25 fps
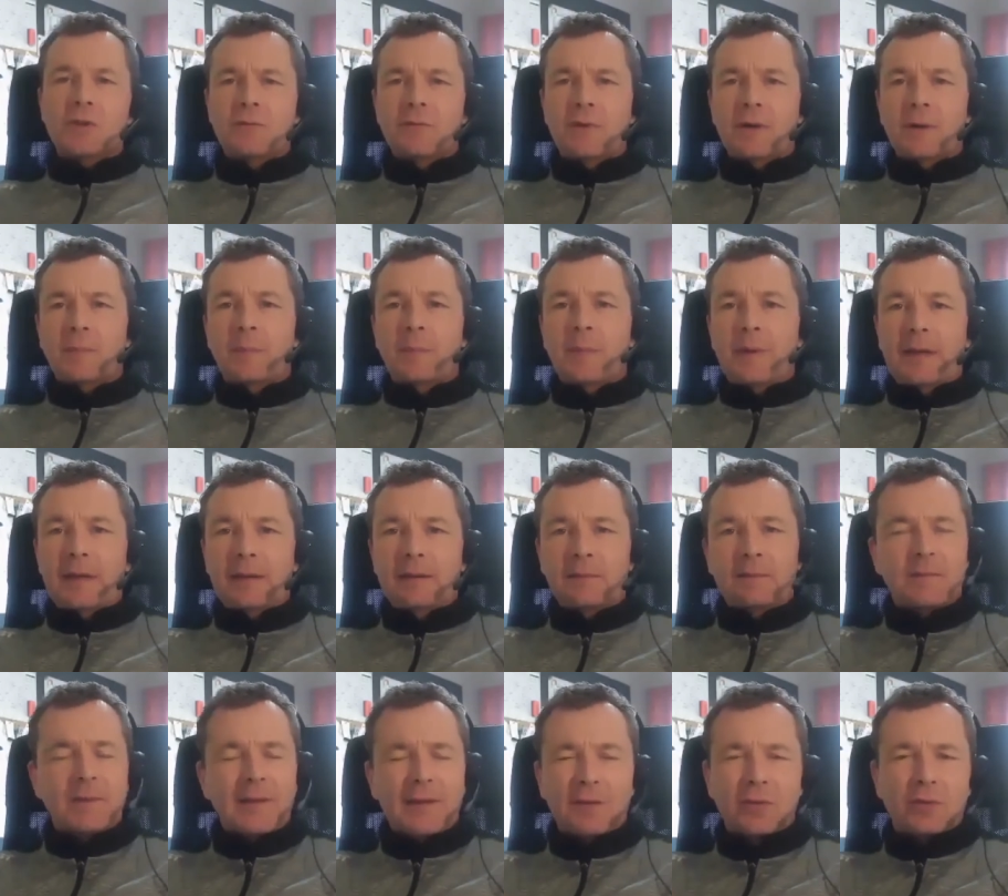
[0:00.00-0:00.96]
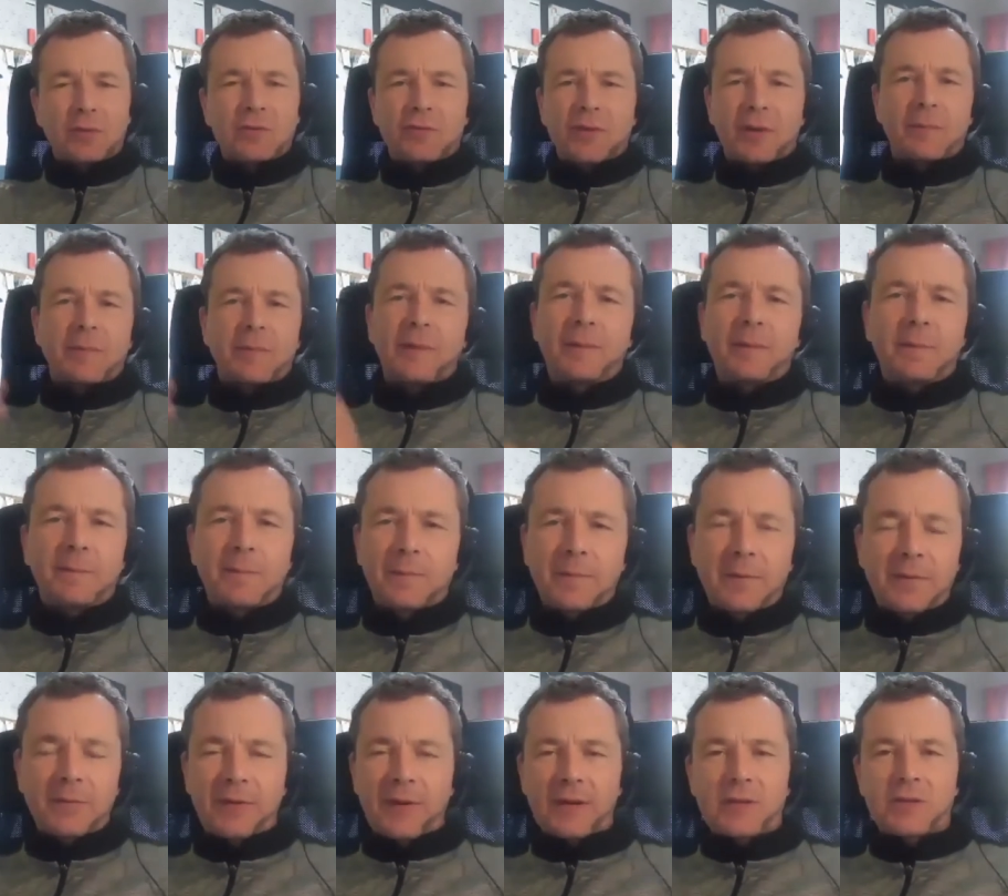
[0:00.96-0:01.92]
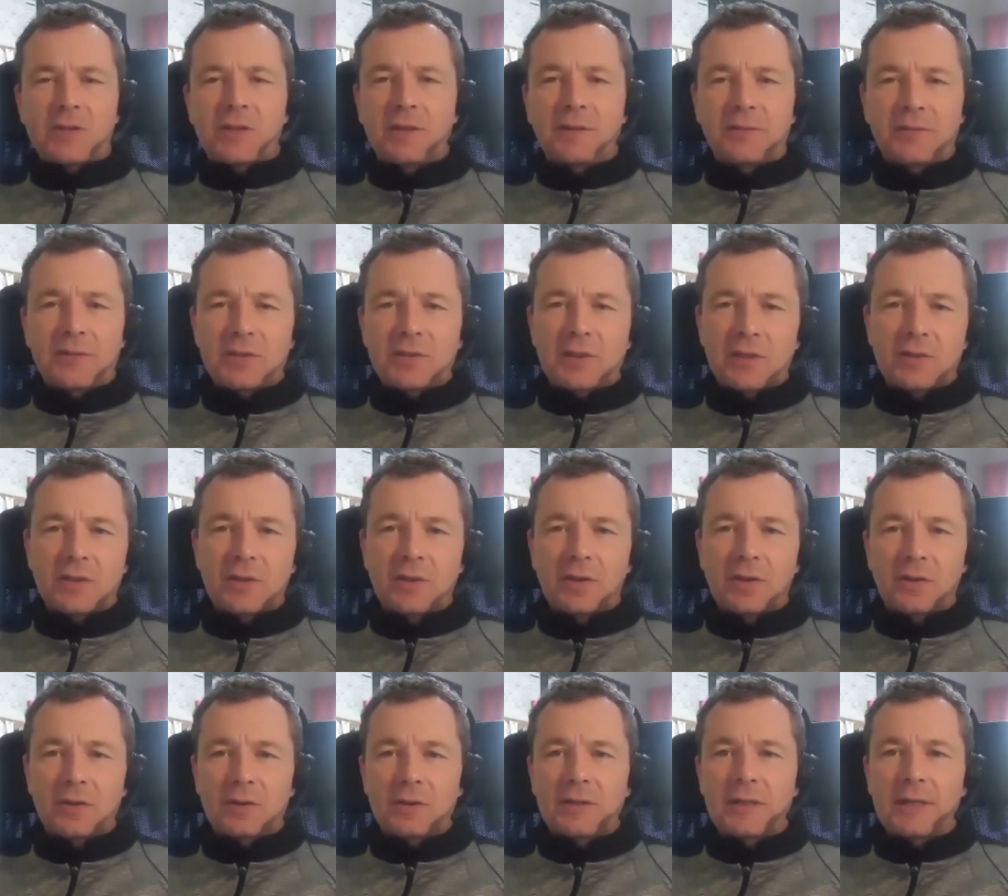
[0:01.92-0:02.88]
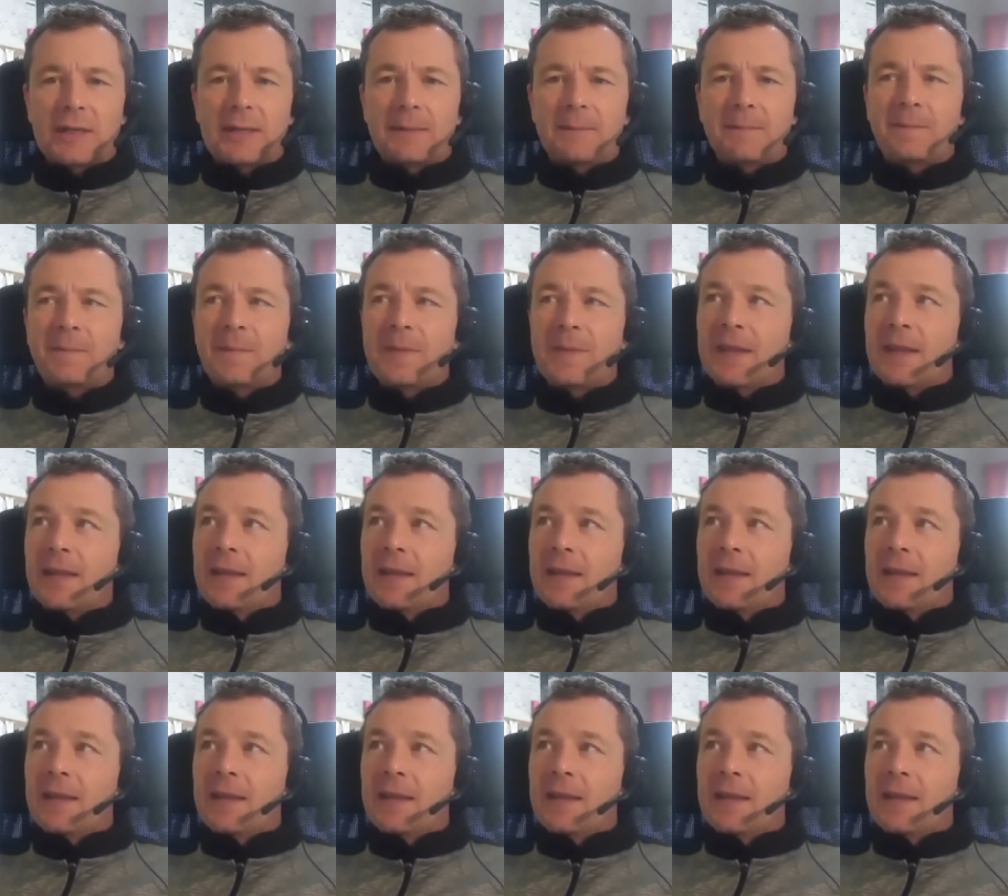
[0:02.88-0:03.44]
rugby, I coached rugby professionally for such a long time.